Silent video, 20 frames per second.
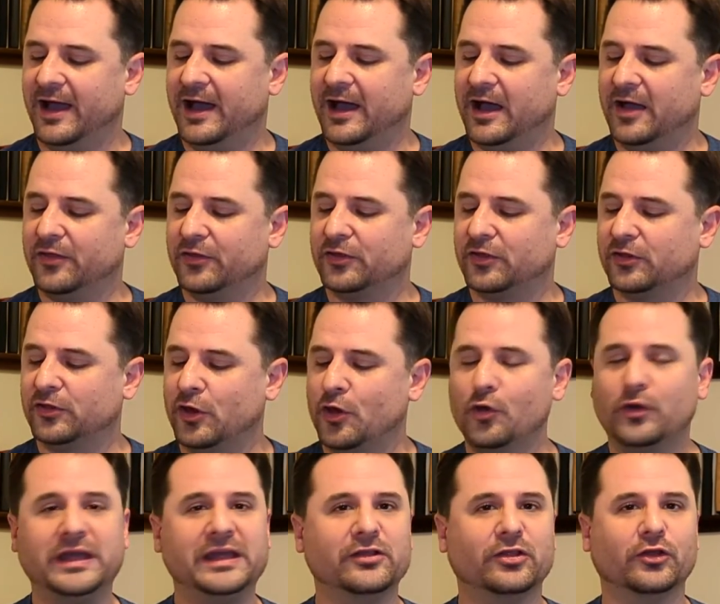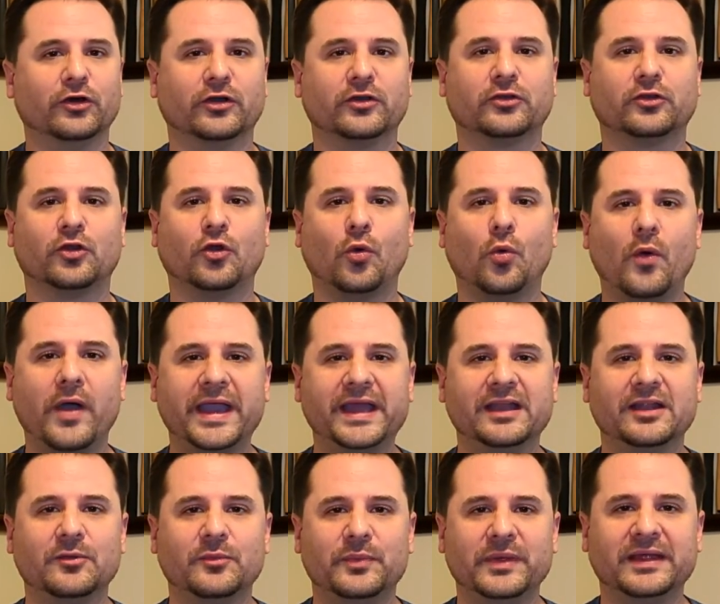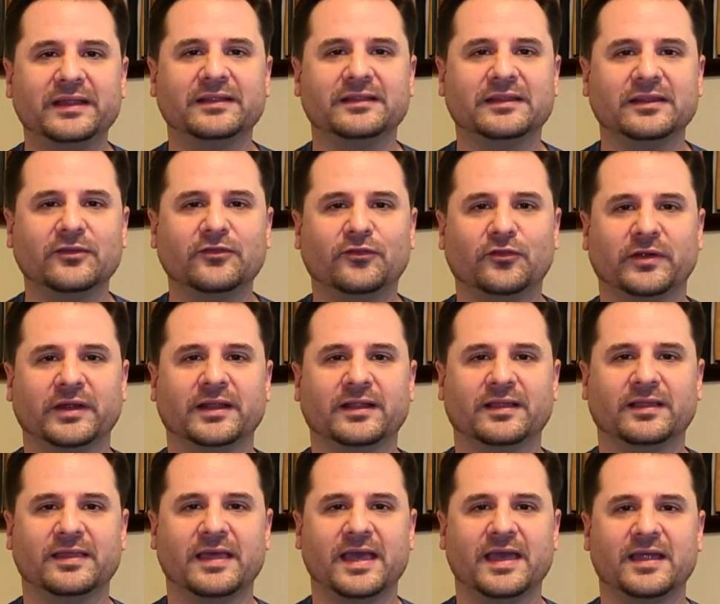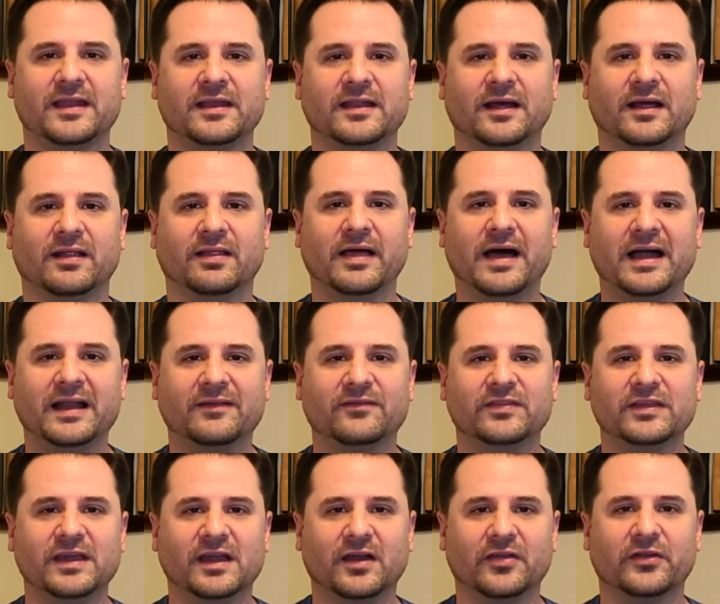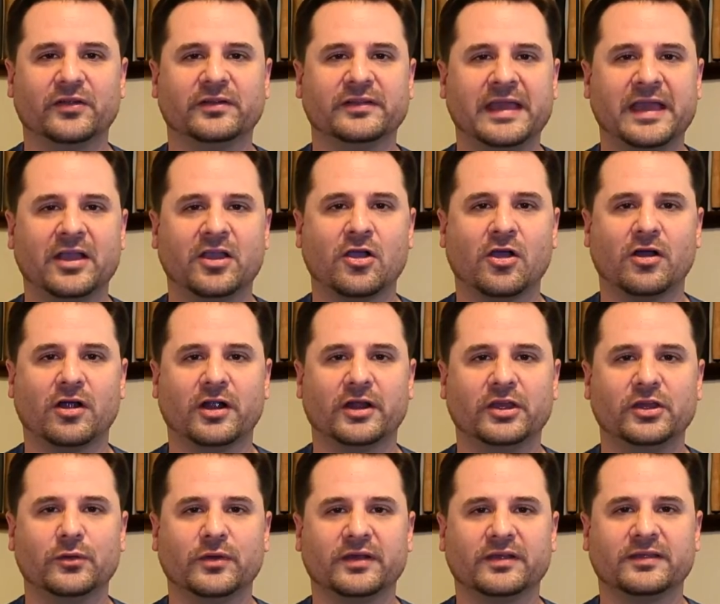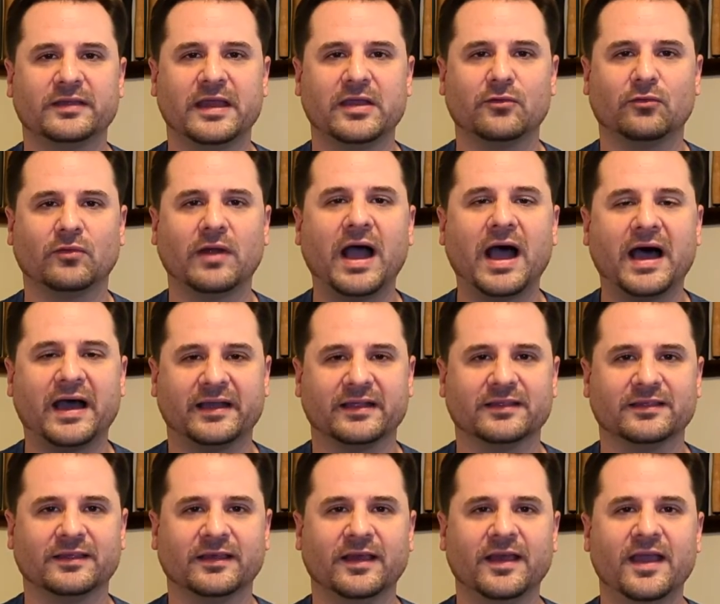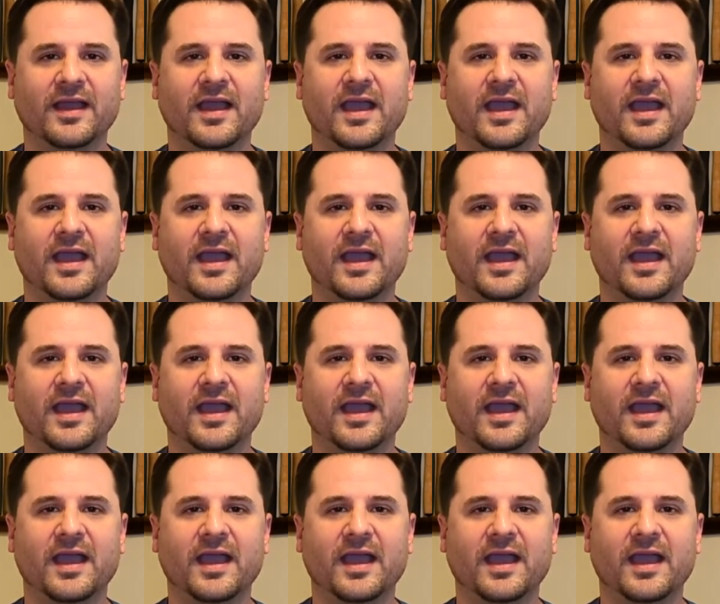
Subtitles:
The Satoki looks quite a bit different than a lot of the other Tenkara USA rods.